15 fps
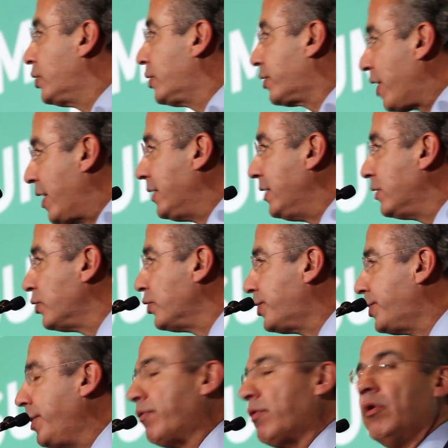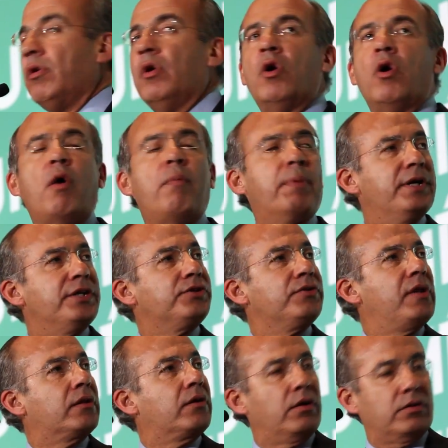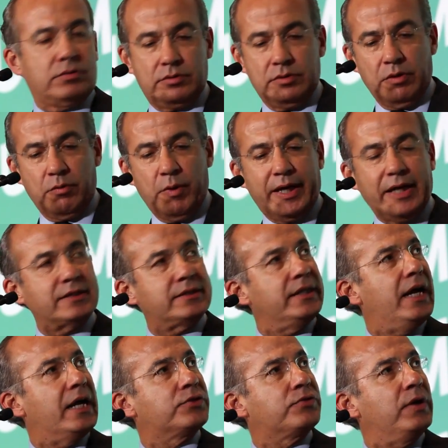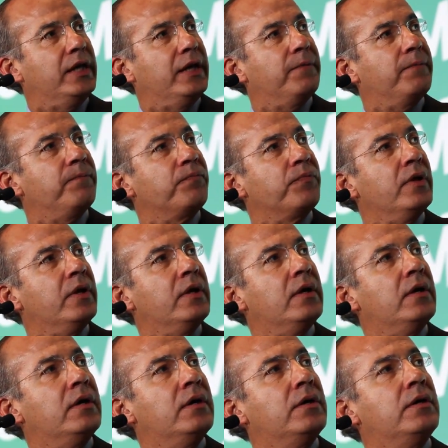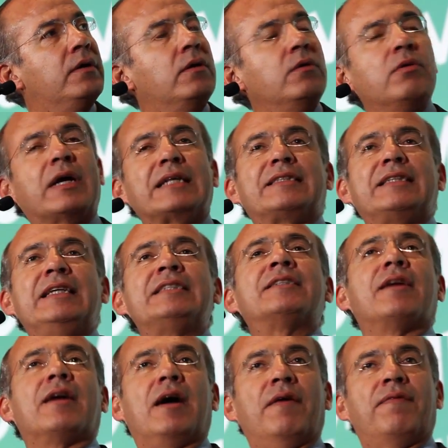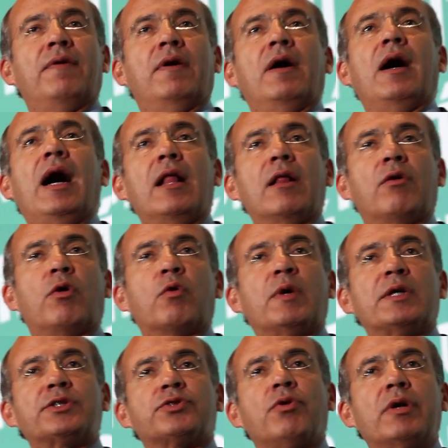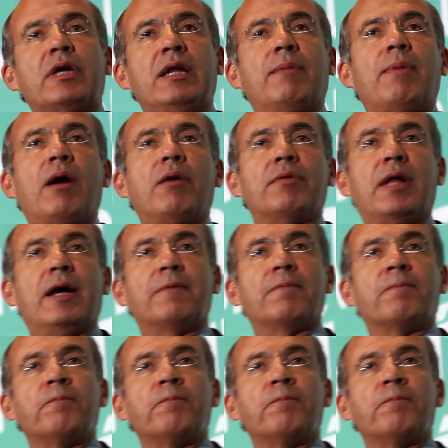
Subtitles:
trending to zero operational costs. We can see actually, look at this graph. Al Gore was talking about that.